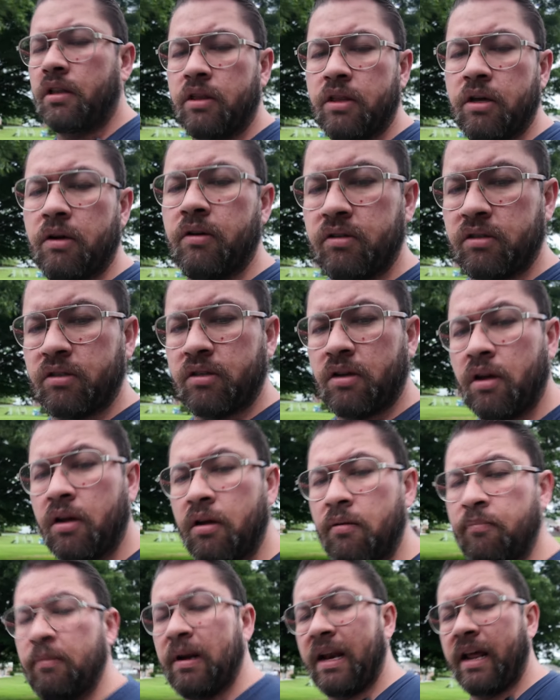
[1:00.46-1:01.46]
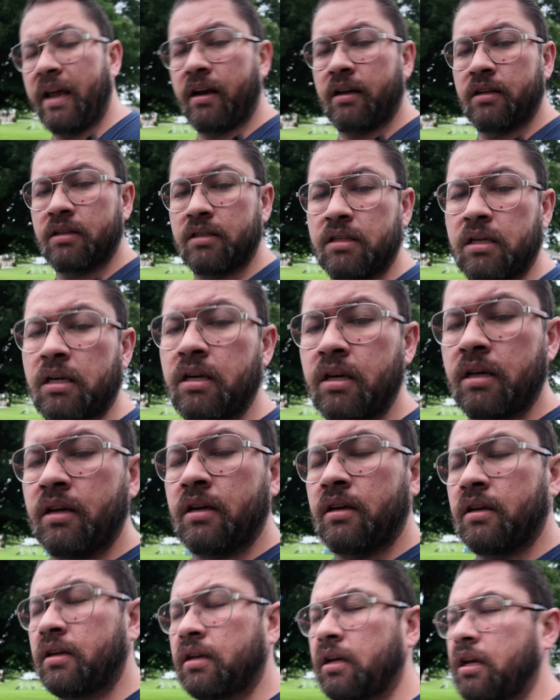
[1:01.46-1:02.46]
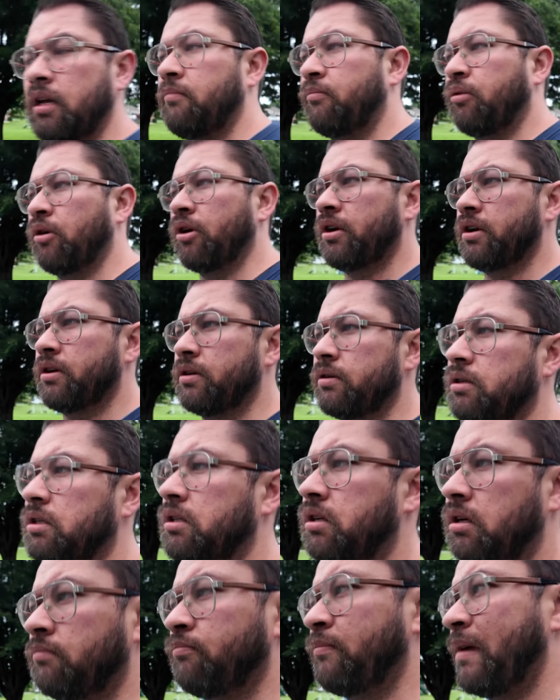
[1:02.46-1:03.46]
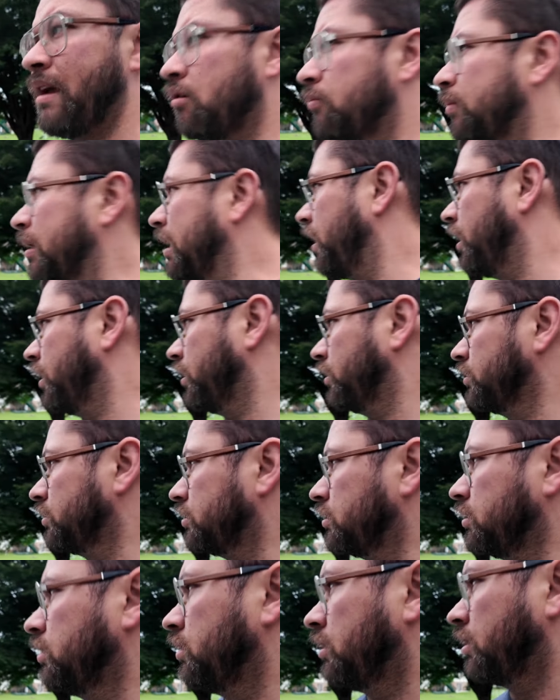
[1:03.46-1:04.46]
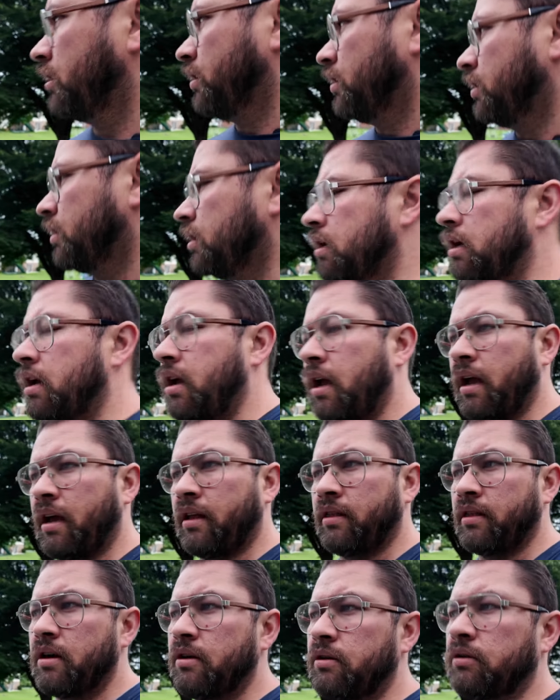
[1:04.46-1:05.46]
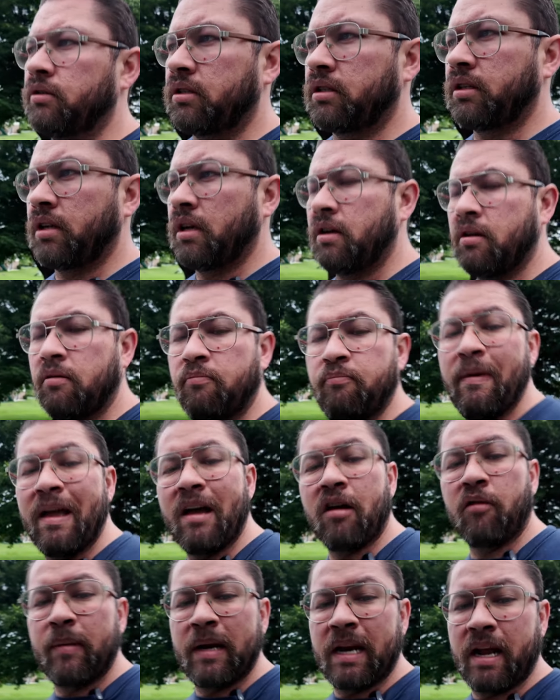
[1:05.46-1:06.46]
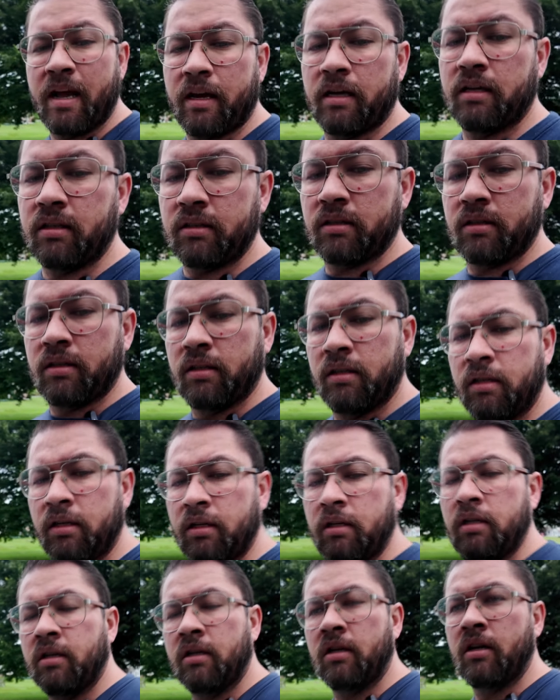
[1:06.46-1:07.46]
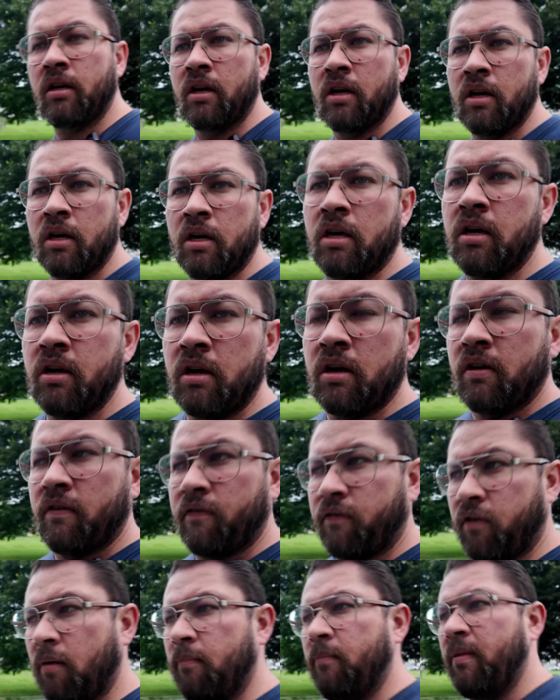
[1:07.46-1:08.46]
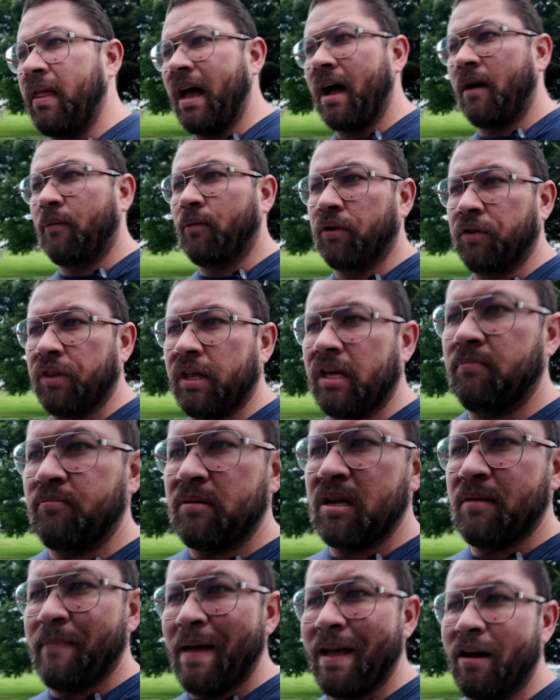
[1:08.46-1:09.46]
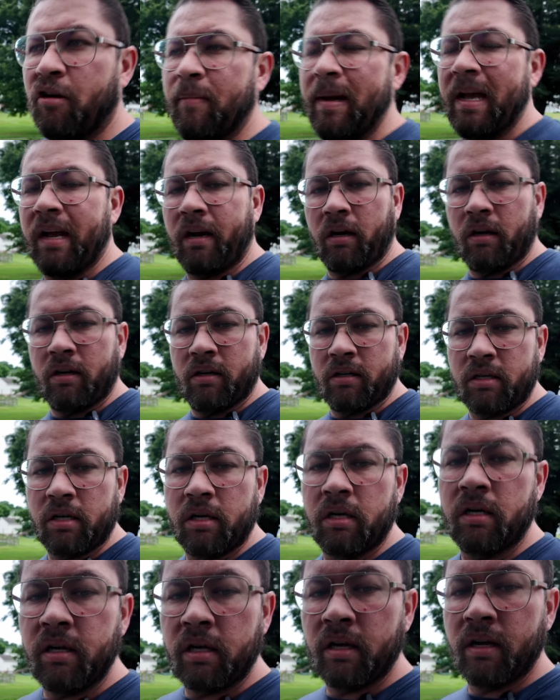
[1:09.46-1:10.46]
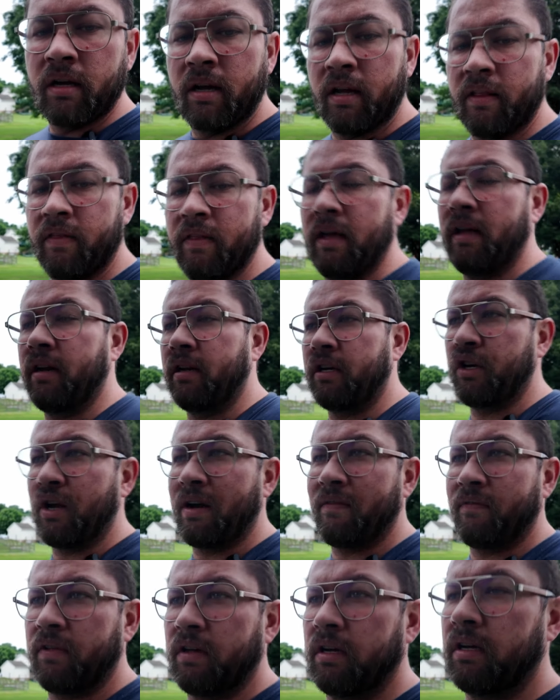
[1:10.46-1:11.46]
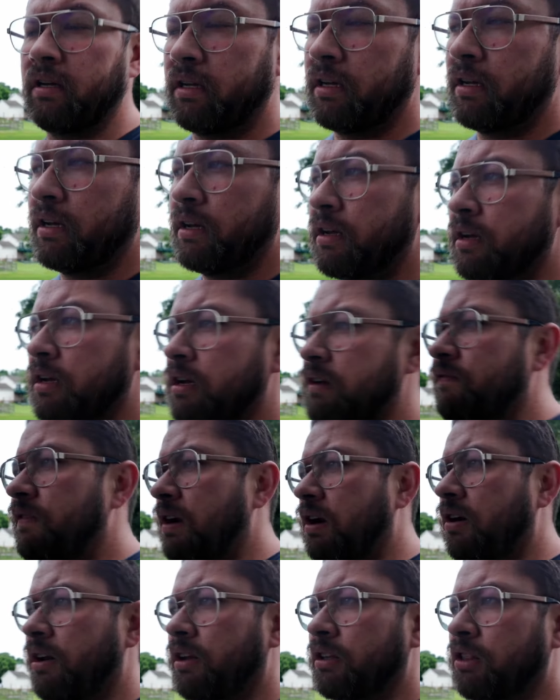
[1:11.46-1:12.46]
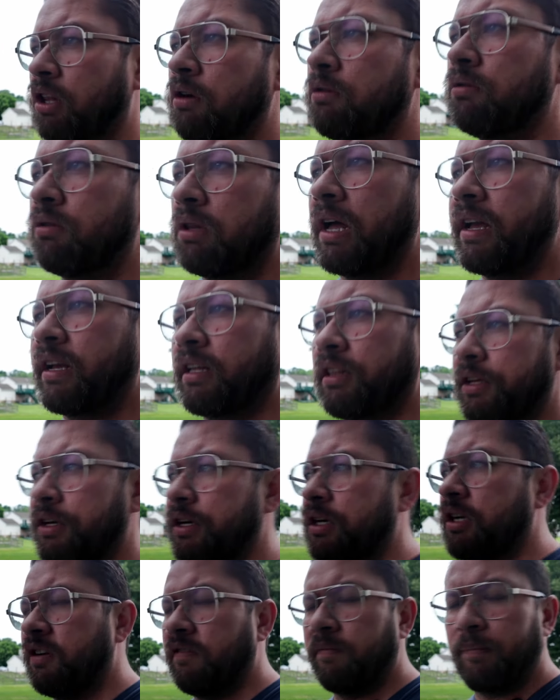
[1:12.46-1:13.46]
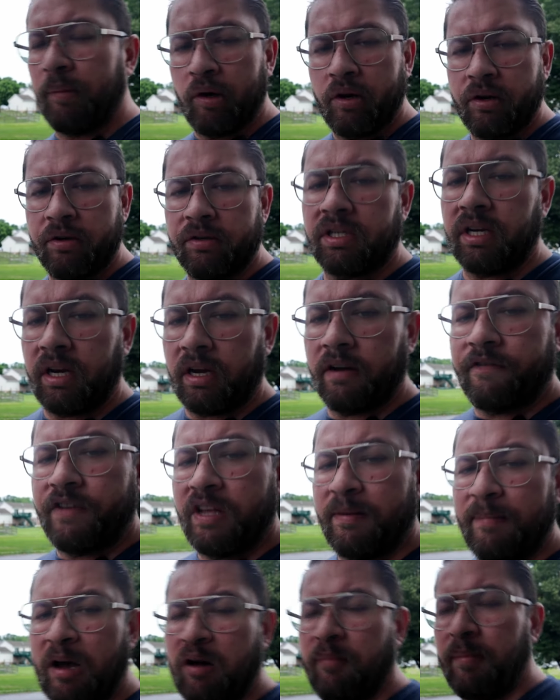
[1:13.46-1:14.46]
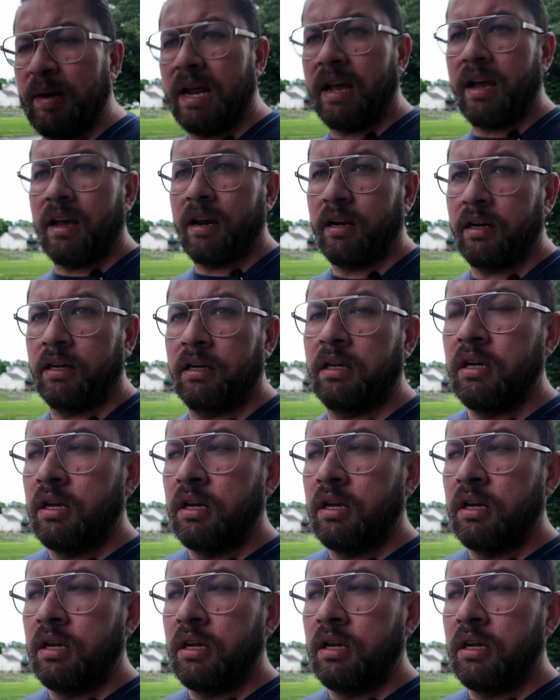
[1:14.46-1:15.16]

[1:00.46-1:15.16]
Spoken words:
those bananas can produce male bananas, and those male bananas from that will then be male makers. And then you have the very low likelihood of producing a female banana